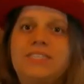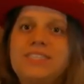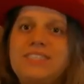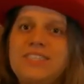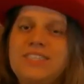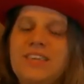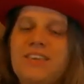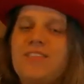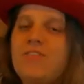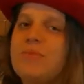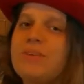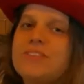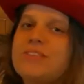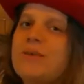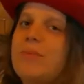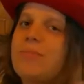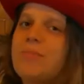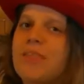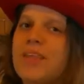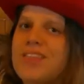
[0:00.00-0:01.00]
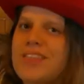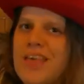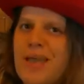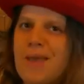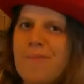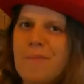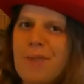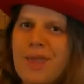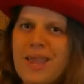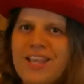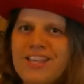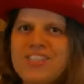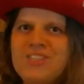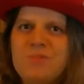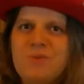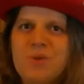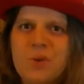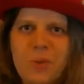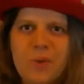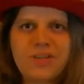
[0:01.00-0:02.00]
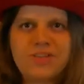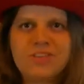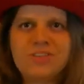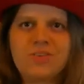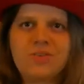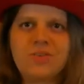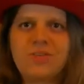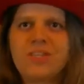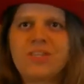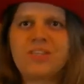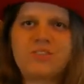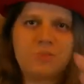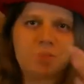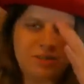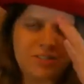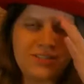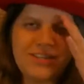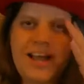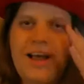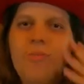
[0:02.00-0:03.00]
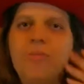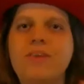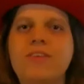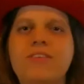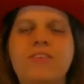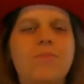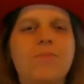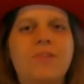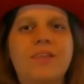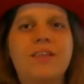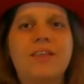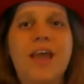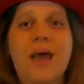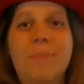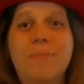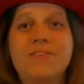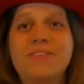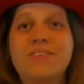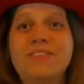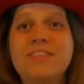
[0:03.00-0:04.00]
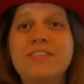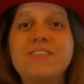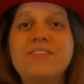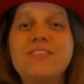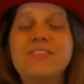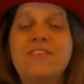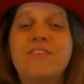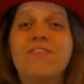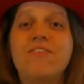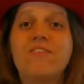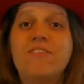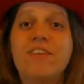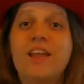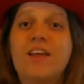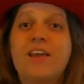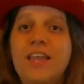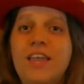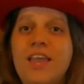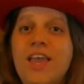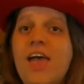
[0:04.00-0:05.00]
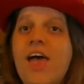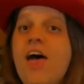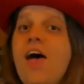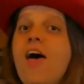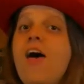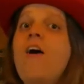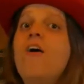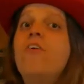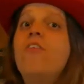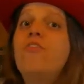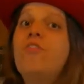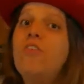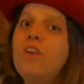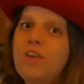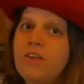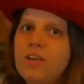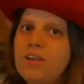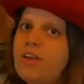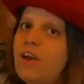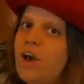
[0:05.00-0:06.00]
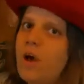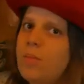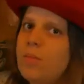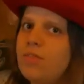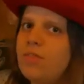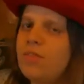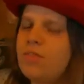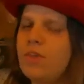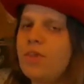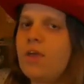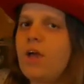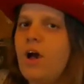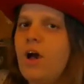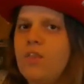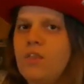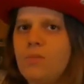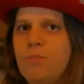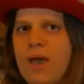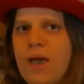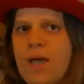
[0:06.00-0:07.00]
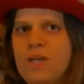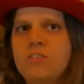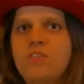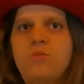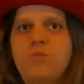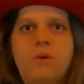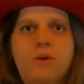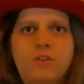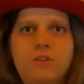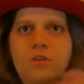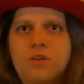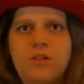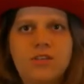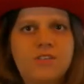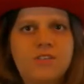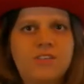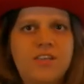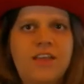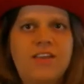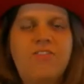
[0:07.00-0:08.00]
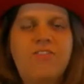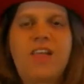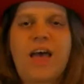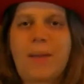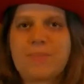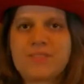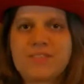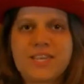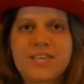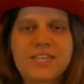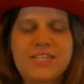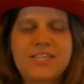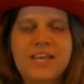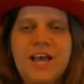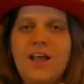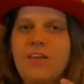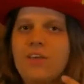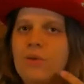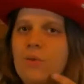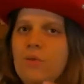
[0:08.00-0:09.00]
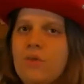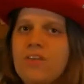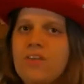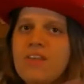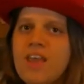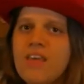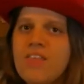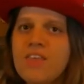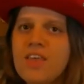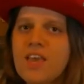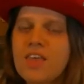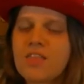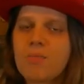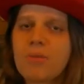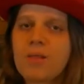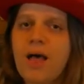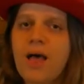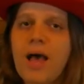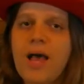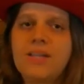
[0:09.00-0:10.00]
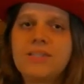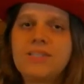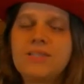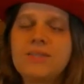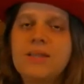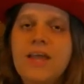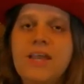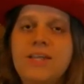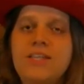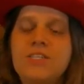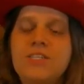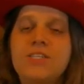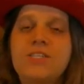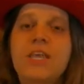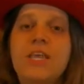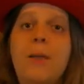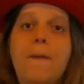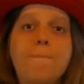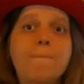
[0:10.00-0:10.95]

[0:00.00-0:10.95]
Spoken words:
Give me something that makes me want to read this book. Tell me something that happens. This is a very, very common thing on the backs of books or on inside flaps. They tell you nothing of the plot, and it's just like,